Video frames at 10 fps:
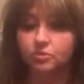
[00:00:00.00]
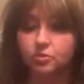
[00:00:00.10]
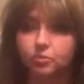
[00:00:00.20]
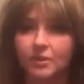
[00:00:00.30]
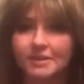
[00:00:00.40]

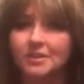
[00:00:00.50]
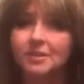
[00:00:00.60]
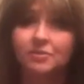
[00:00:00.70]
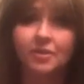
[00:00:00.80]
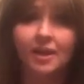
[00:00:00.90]

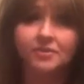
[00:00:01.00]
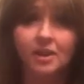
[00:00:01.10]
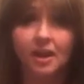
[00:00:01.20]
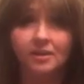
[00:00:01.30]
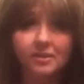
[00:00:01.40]

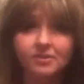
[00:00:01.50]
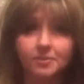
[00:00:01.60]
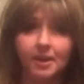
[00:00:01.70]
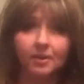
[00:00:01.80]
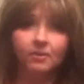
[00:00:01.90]
$25
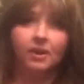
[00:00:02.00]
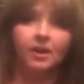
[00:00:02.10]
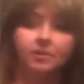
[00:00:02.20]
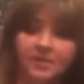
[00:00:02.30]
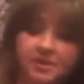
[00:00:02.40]
about
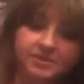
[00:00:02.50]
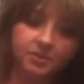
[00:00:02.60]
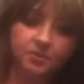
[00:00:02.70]
because I